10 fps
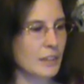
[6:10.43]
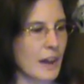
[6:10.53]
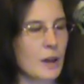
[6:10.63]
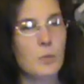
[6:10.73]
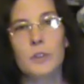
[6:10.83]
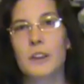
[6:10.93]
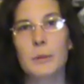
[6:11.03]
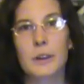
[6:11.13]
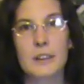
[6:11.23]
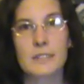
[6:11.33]
they were
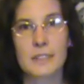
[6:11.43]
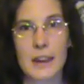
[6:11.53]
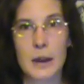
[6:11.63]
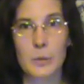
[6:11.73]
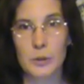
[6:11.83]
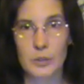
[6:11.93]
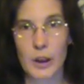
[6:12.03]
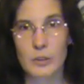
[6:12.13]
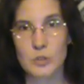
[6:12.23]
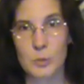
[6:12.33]
there because they were
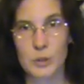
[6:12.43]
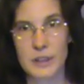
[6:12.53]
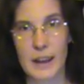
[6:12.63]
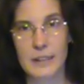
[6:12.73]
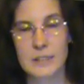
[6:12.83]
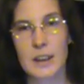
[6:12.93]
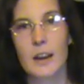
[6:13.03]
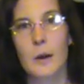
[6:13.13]
trying to protect